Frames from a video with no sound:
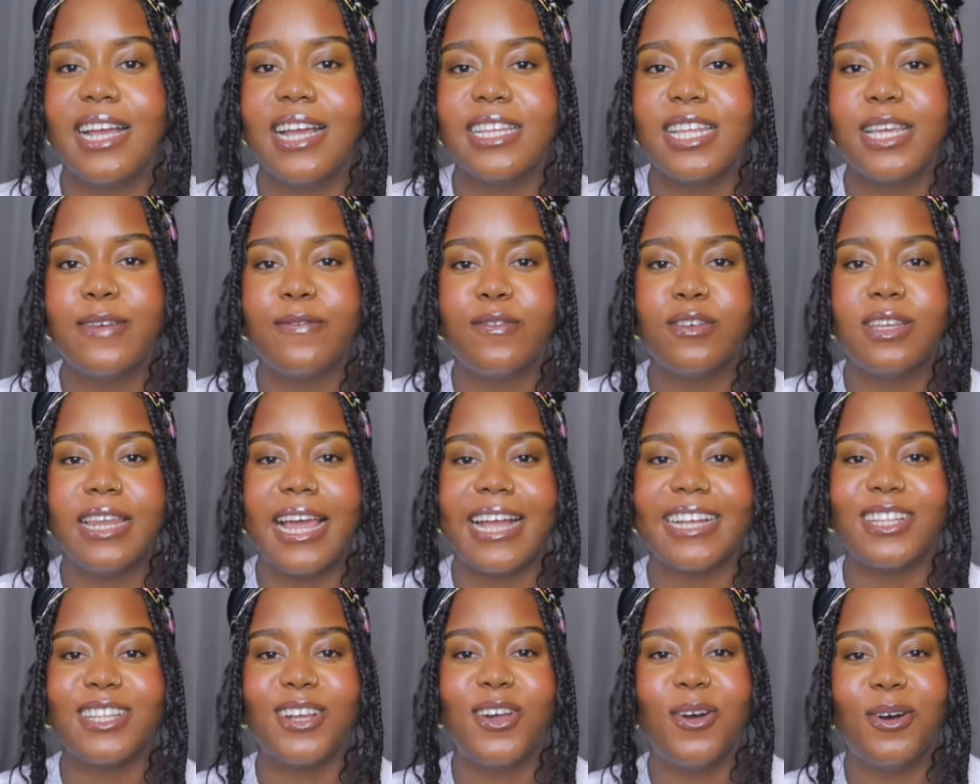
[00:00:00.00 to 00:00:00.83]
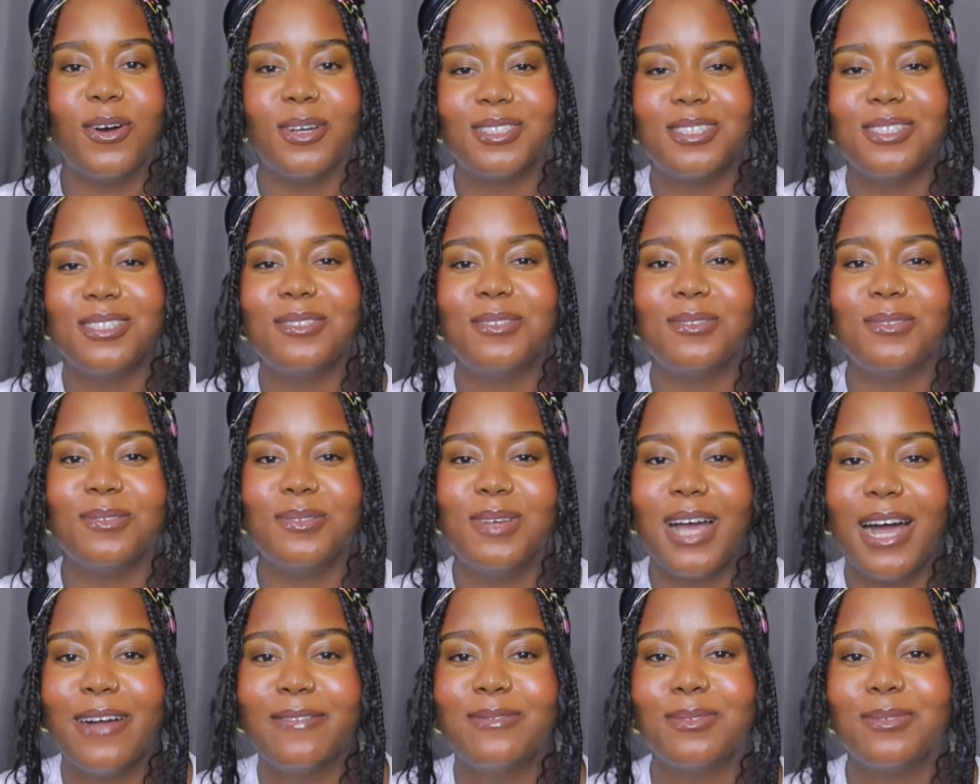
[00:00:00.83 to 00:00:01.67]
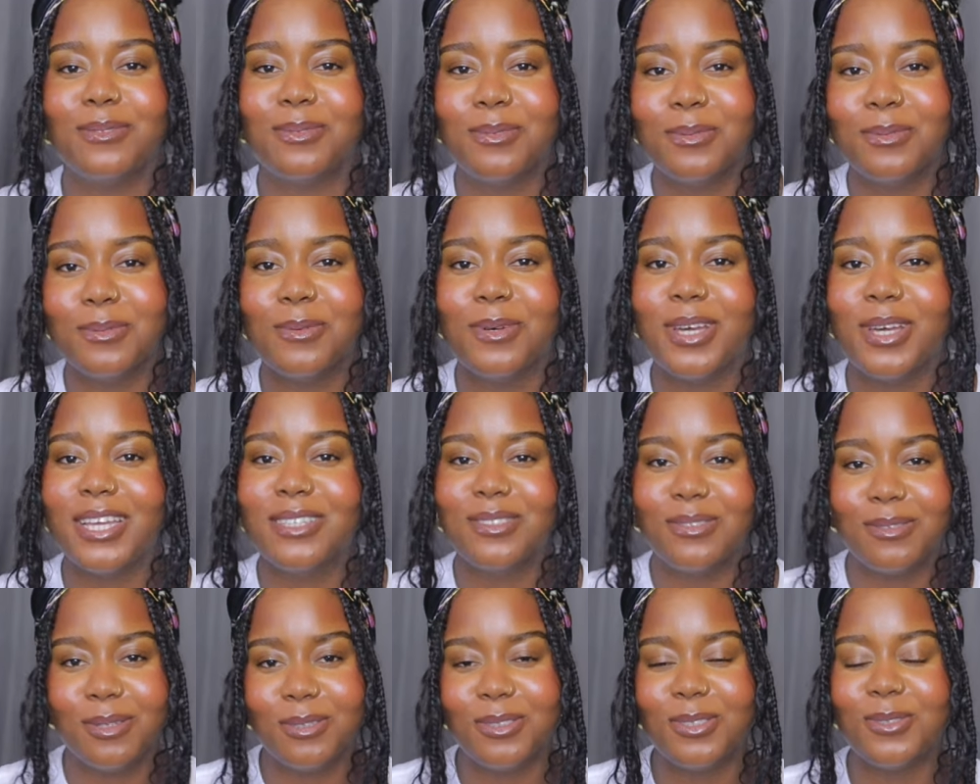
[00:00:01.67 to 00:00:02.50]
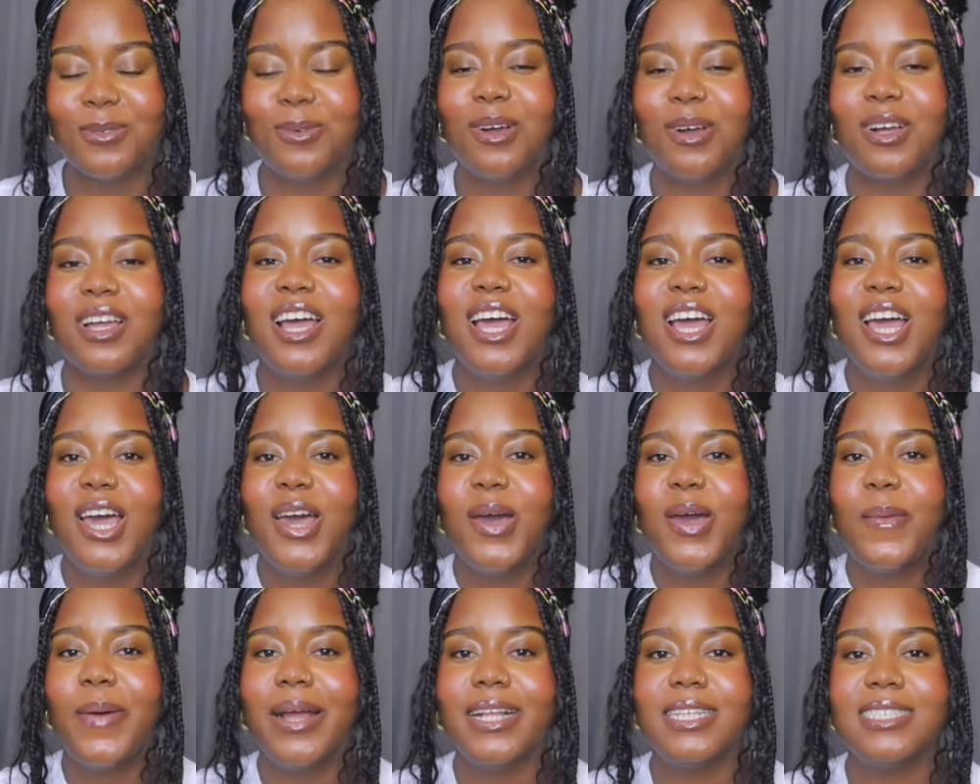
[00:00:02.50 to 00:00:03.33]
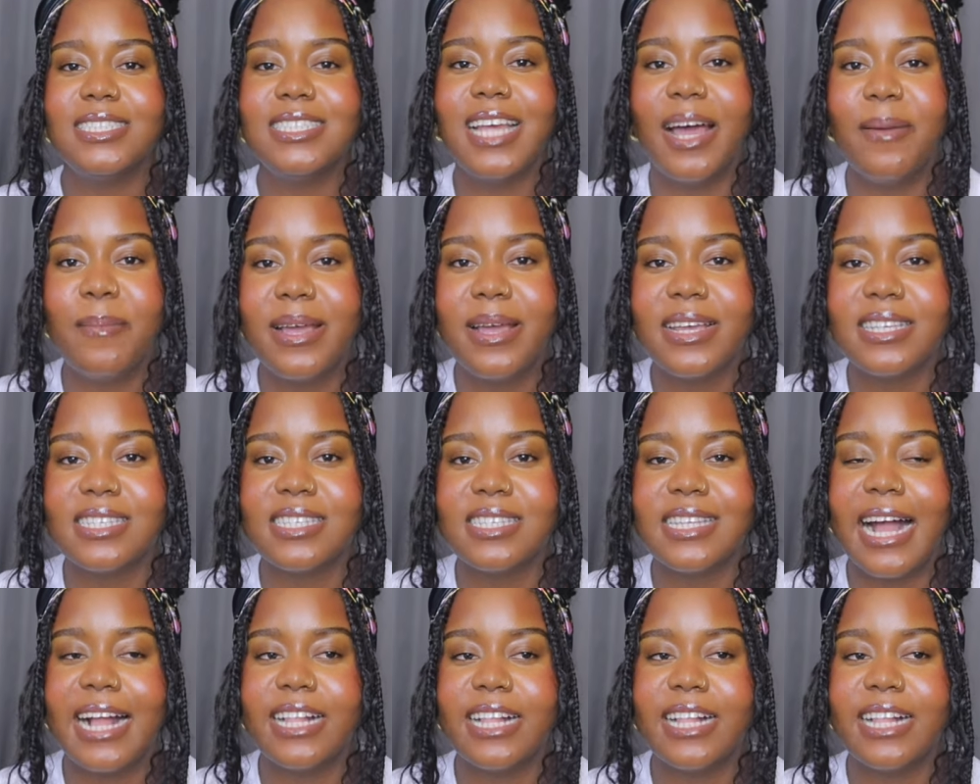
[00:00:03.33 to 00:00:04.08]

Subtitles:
And even like the courses you have to do in social work, which is amazing.